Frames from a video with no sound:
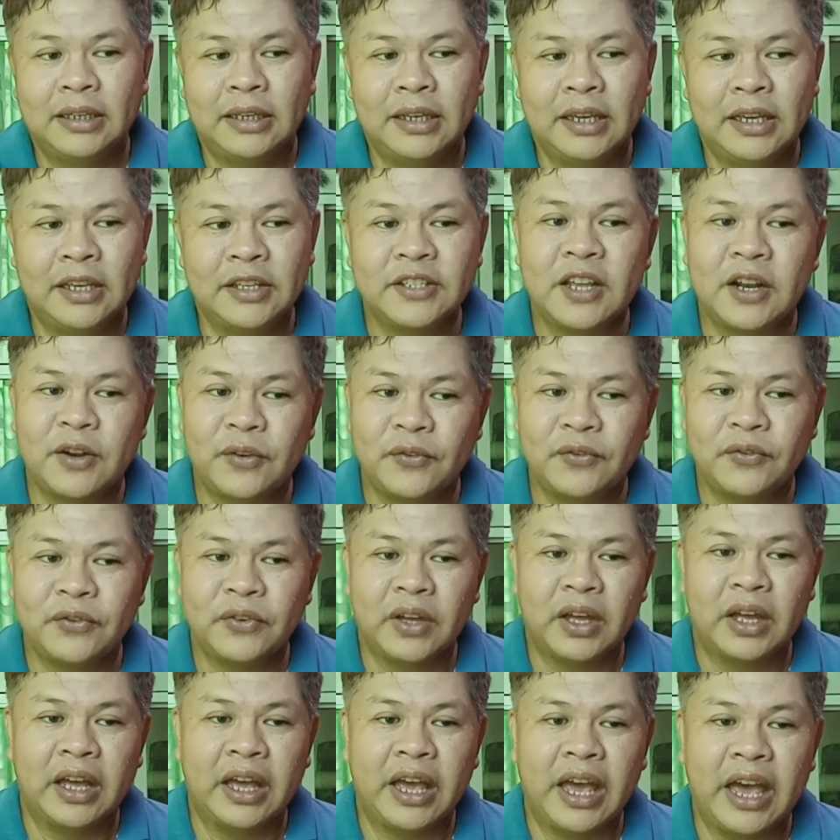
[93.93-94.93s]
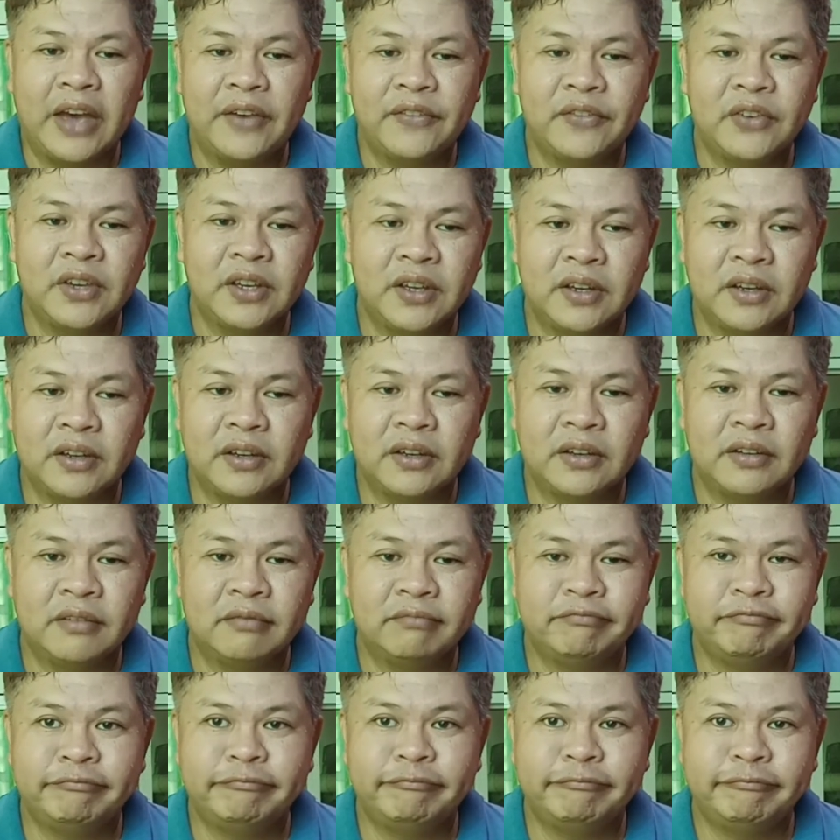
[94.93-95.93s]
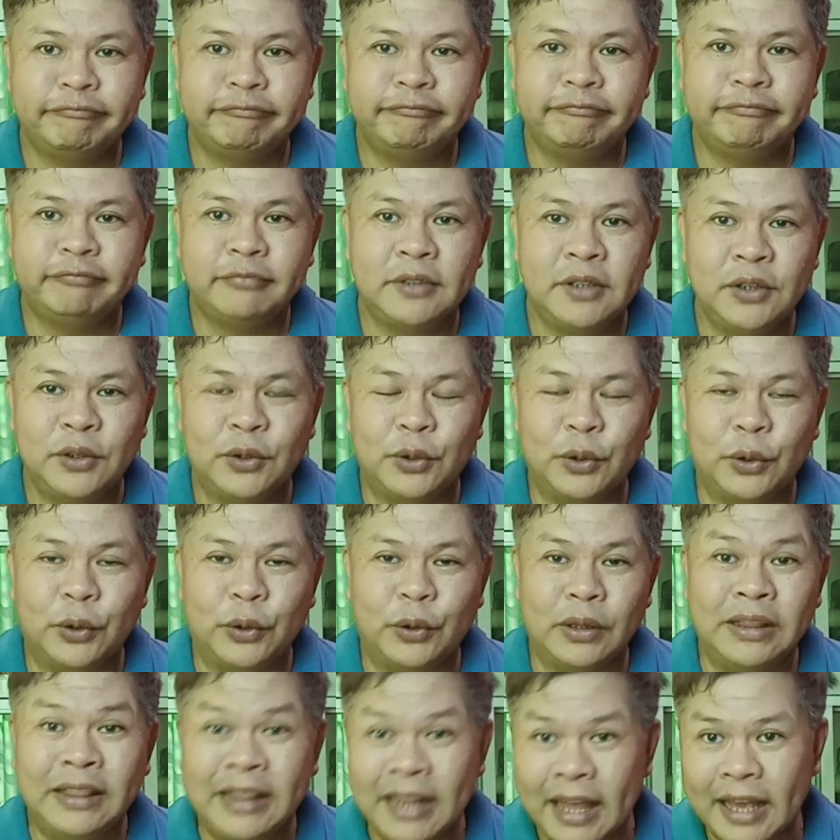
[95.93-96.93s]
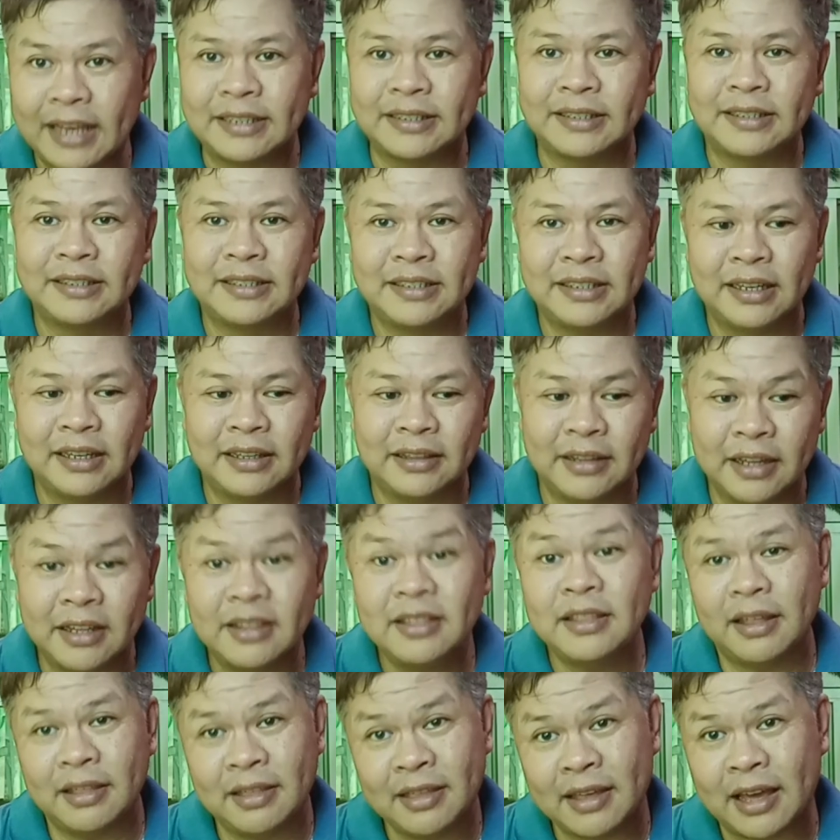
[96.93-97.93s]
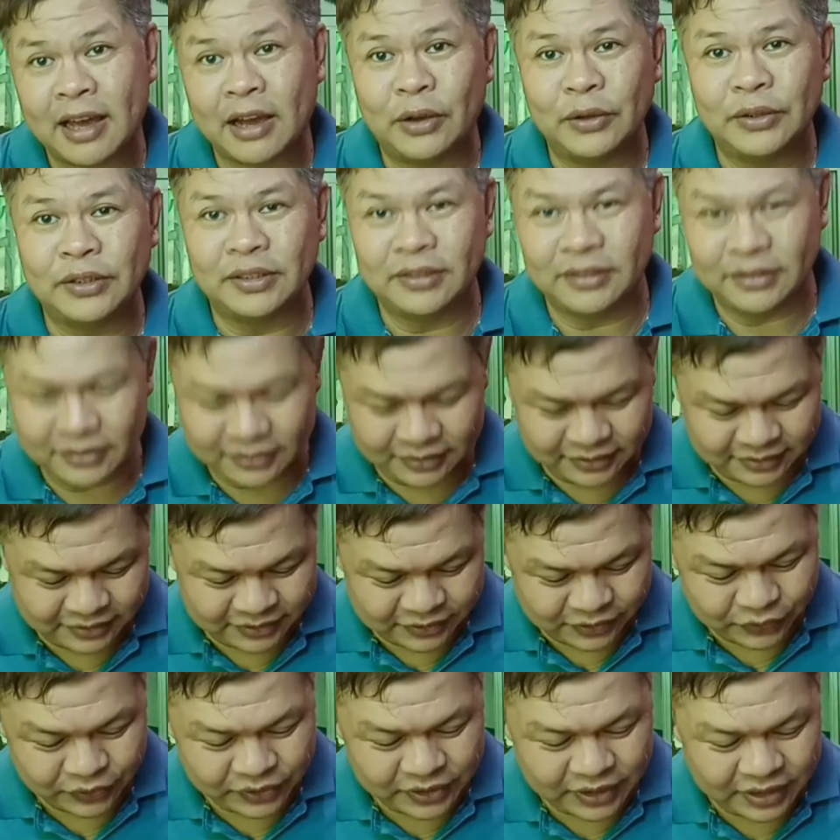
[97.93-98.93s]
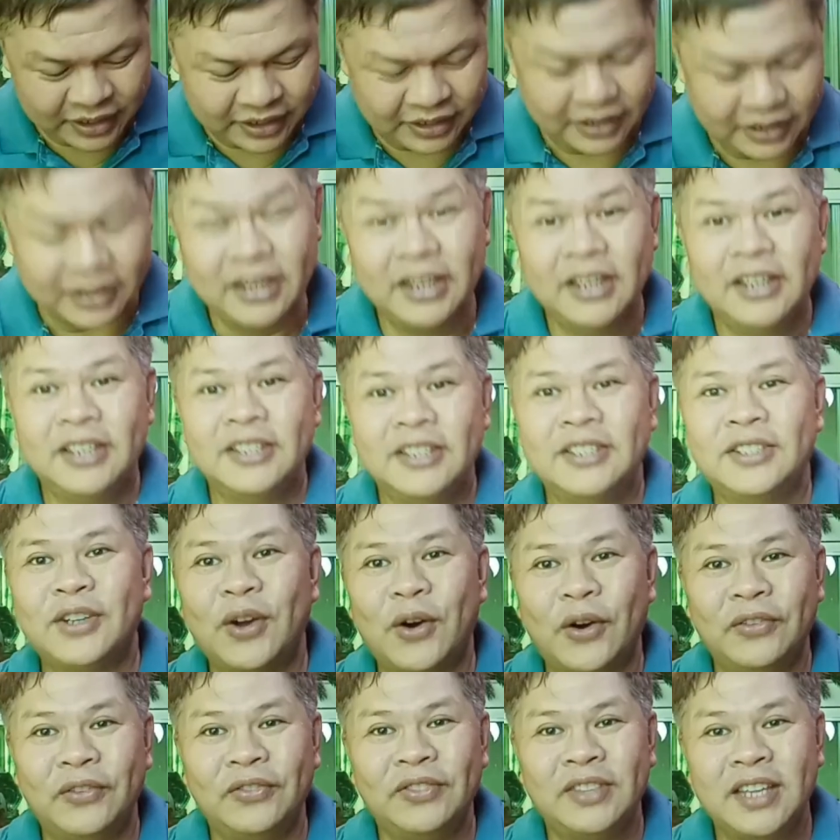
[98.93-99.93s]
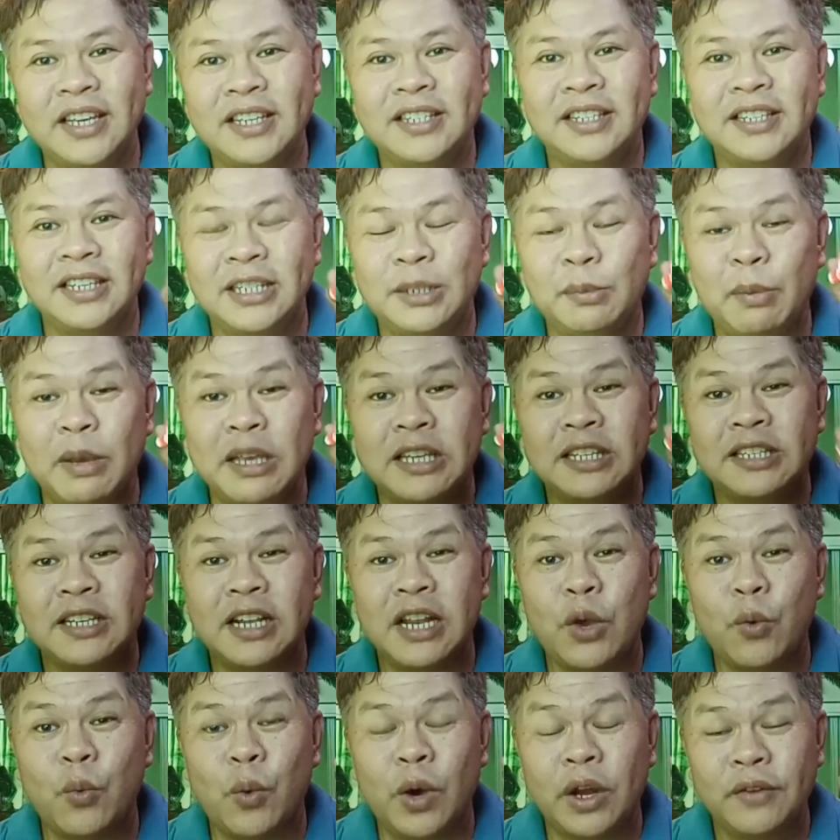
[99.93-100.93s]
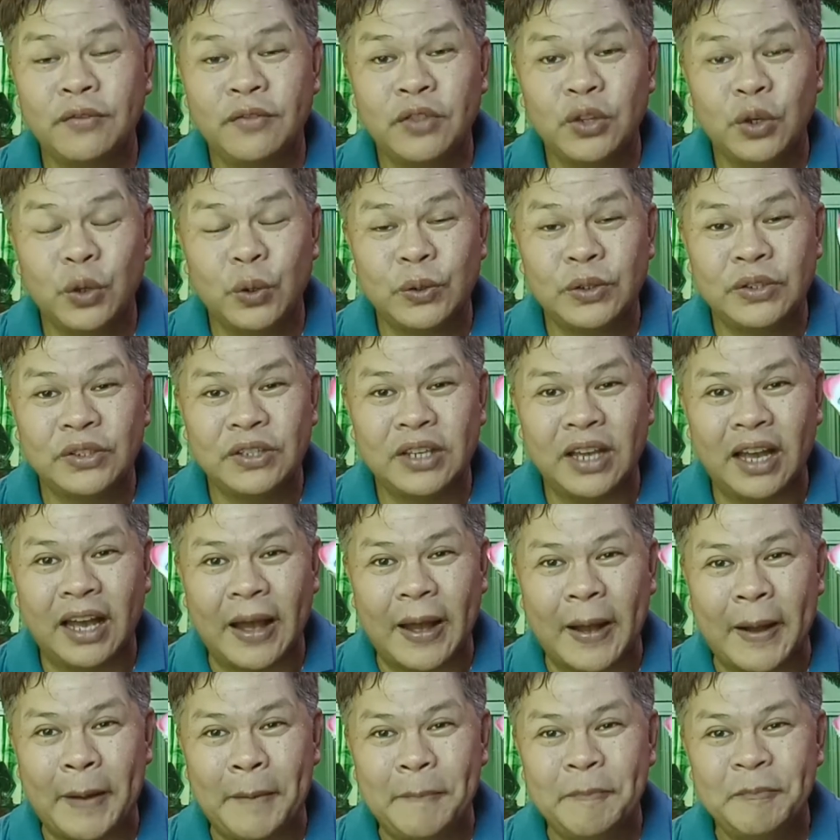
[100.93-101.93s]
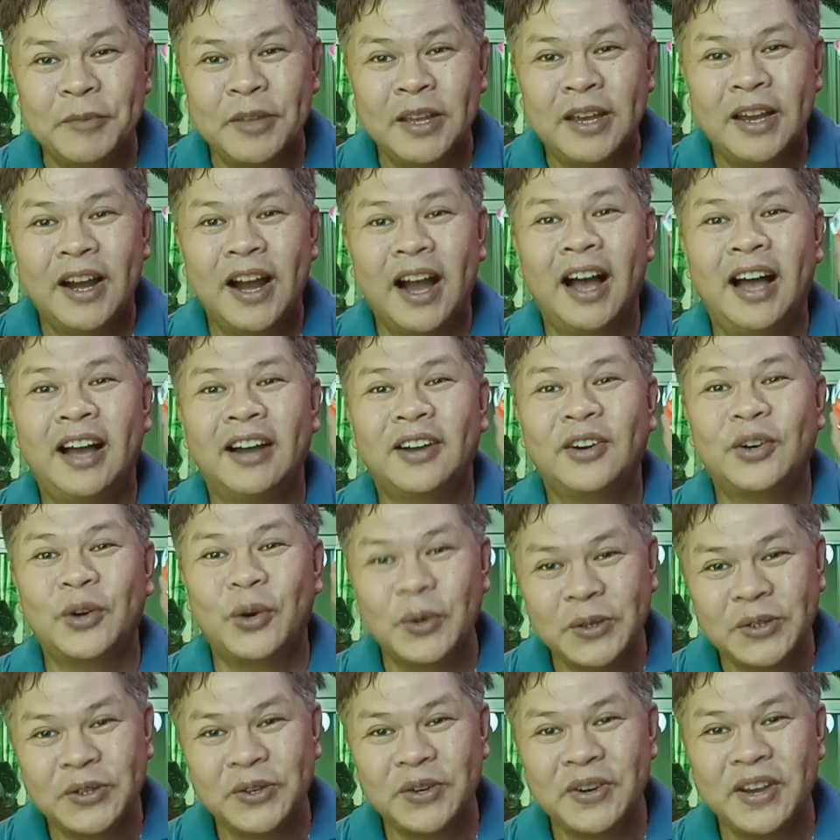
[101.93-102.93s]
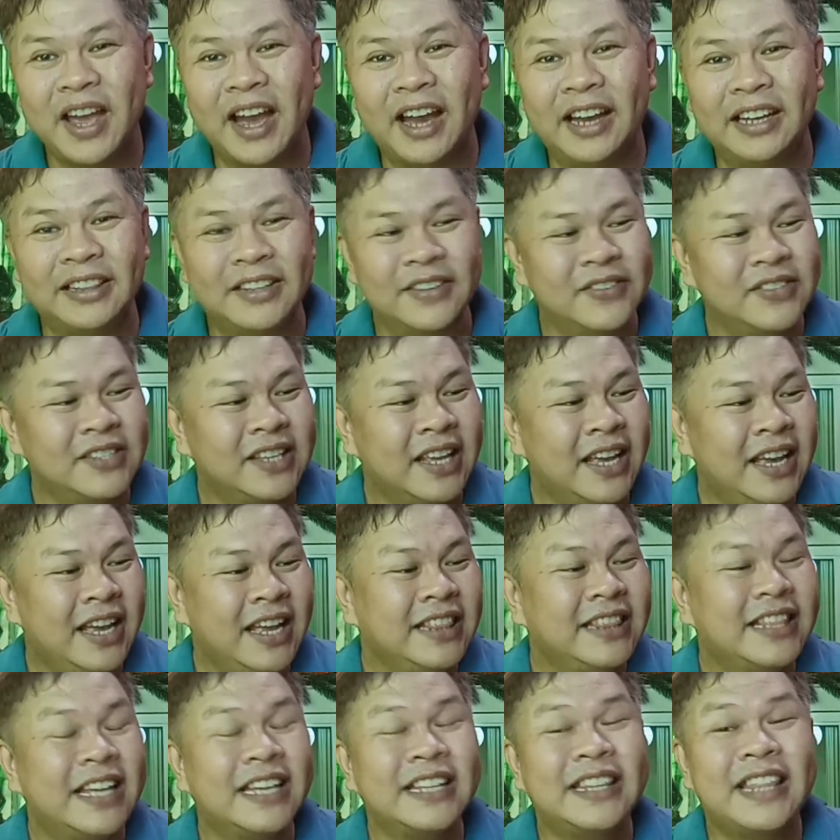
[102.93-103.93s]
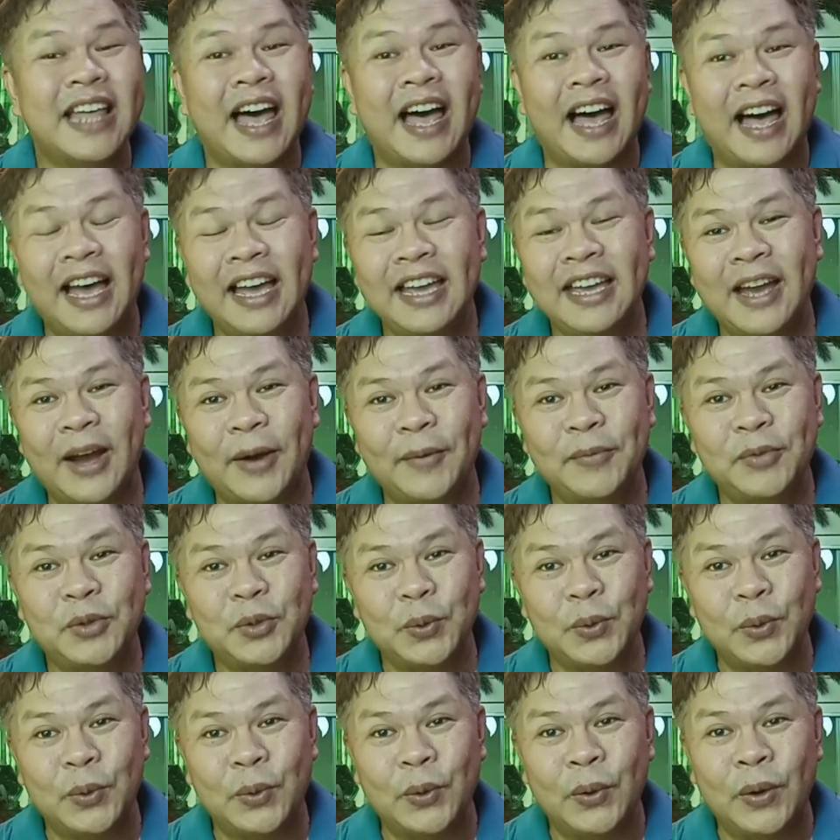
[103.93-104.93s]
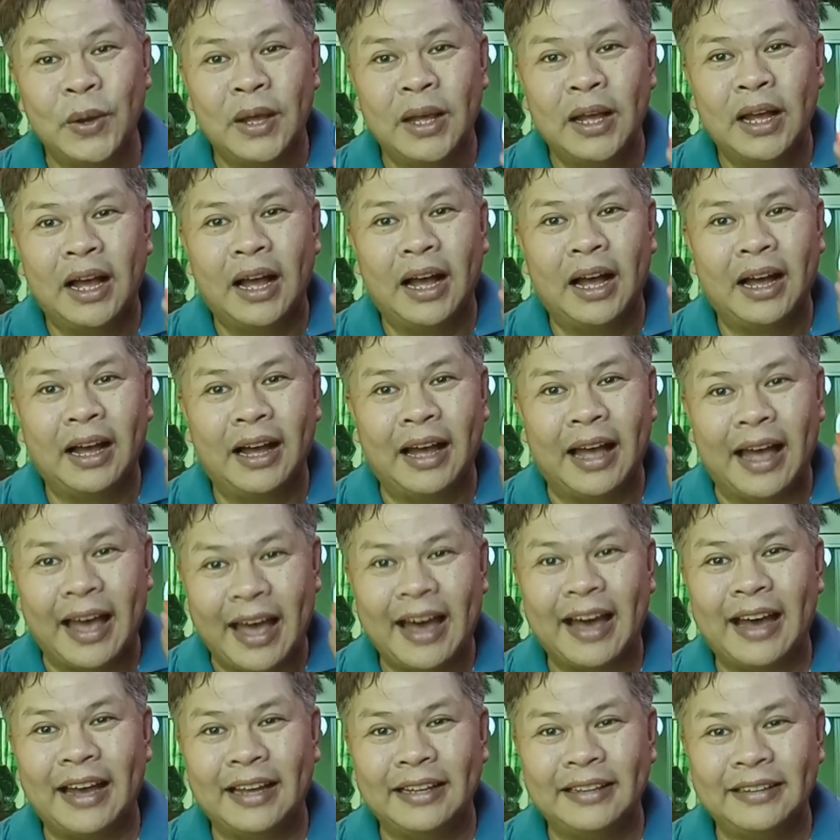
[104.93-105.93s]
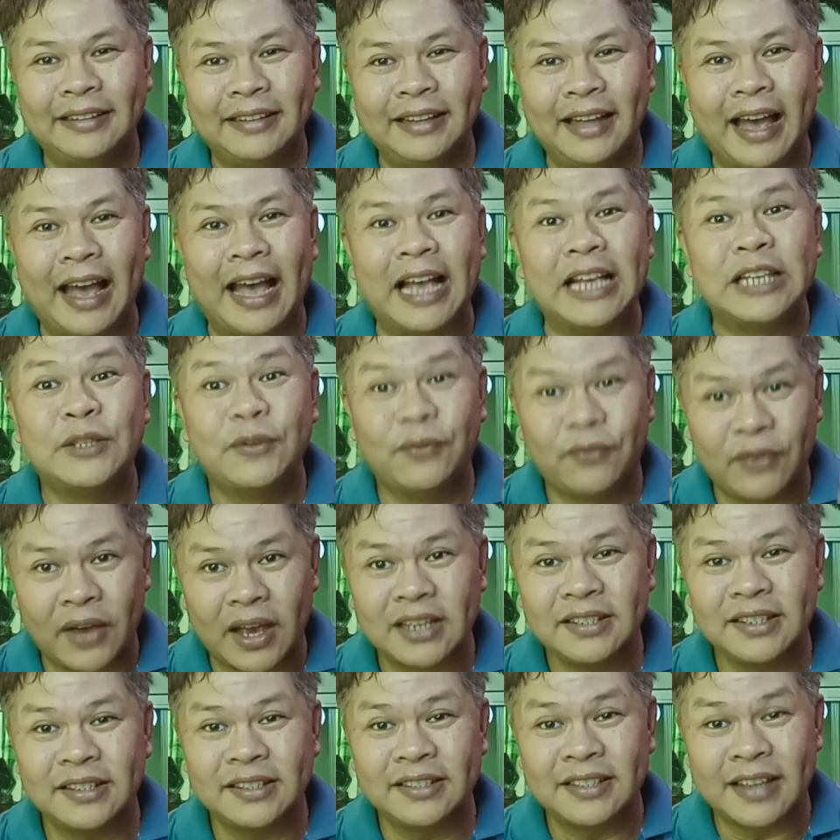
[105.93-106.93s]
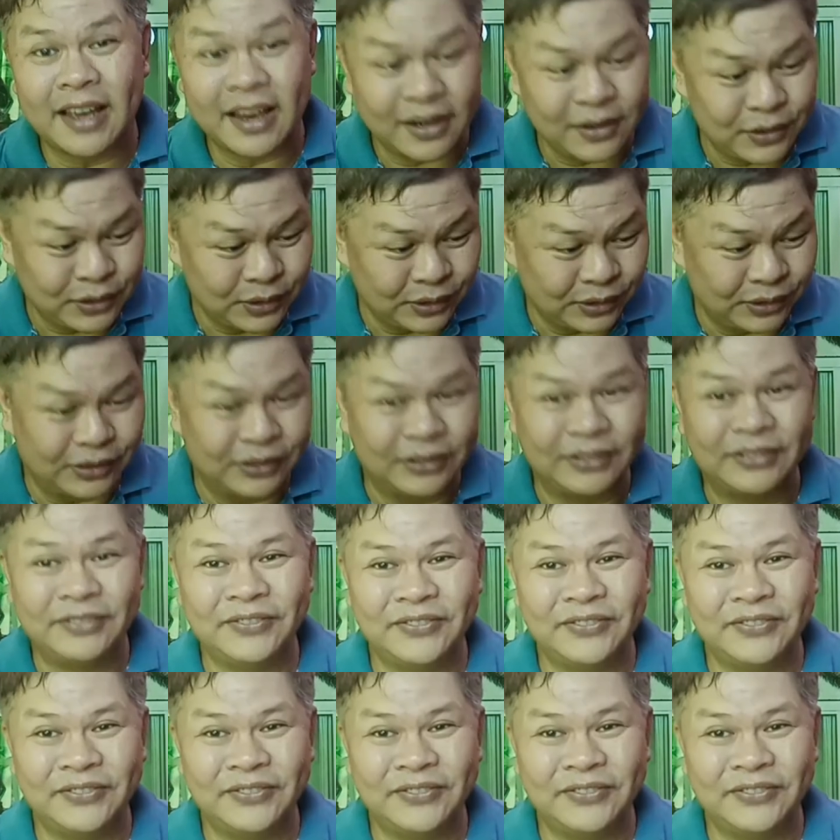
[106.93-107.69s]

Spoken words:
Instead of having, you know, less than 1,000. Okay, so this is basically one of those grocery items that I have to add as fast as I could.